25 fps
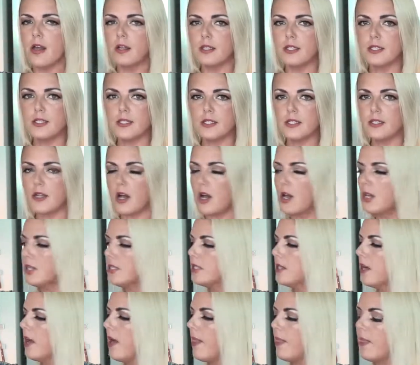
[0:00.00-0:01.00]
the
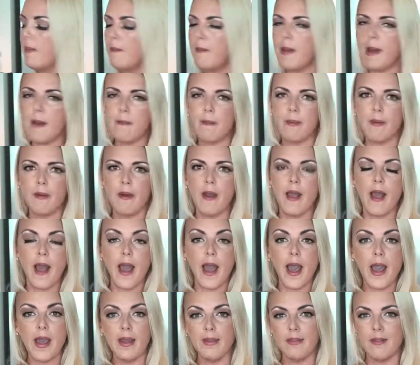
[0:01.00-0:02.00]
salt, the pepper,
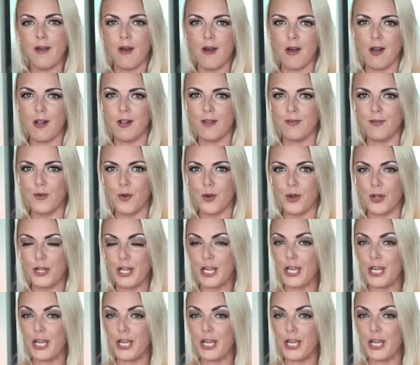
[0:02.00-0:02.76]
and the olive oil